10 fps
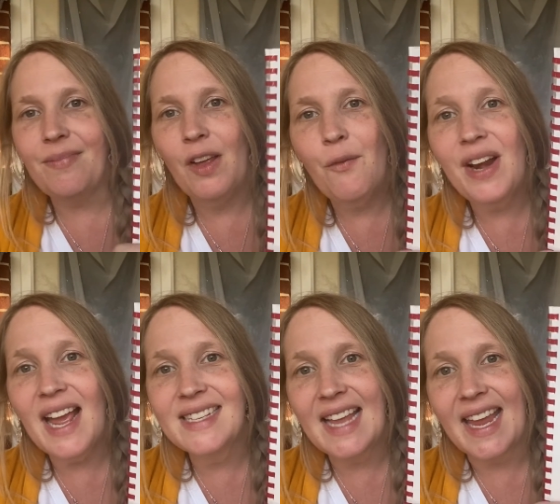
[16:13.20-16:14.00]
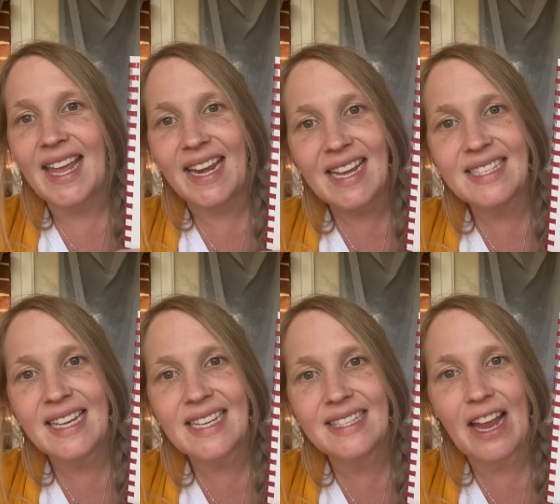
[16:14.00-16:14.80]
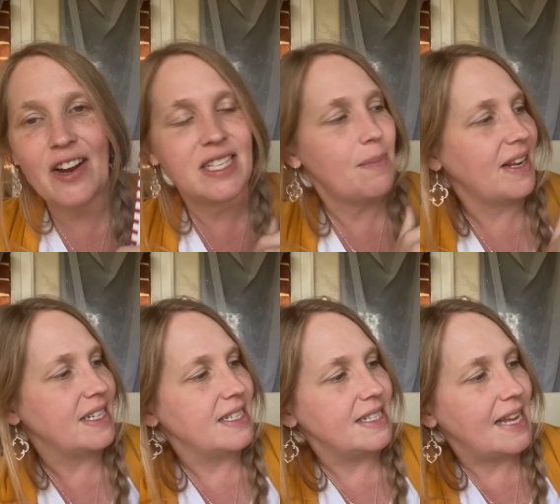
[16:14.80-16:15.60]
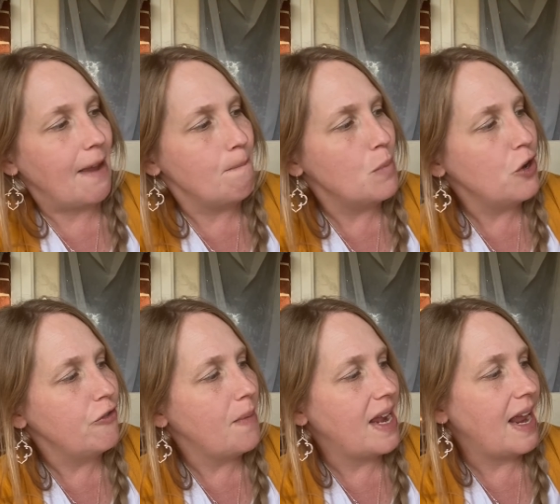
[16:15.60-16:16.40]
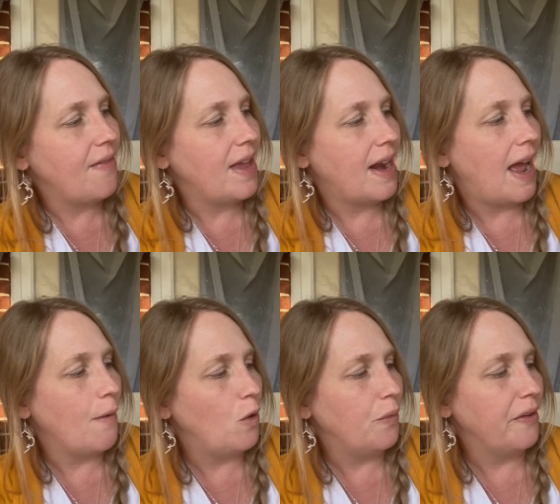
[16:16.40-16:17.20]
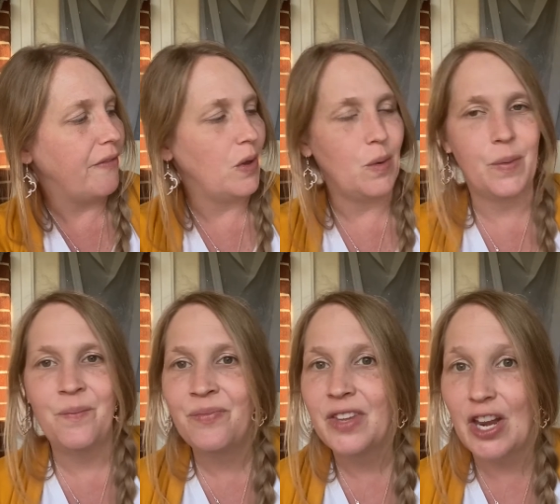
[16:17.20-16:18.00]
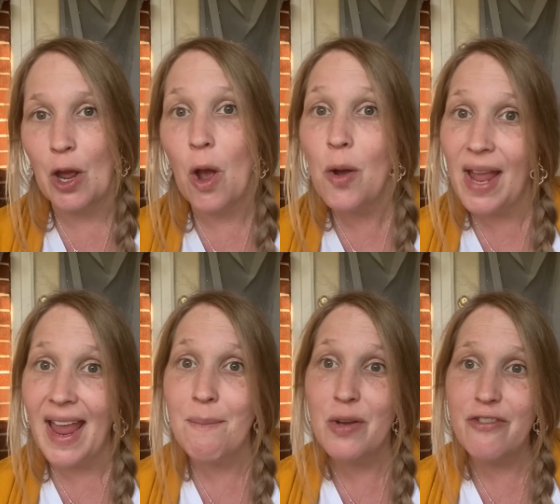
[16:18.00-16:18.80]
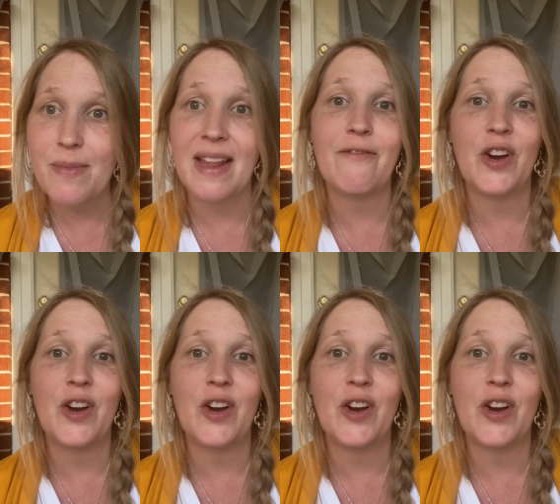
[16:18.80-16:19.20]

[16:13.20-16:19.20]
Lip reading: when I say kinesis, they're expected to say movement, and then I will review, you know, okay, movement.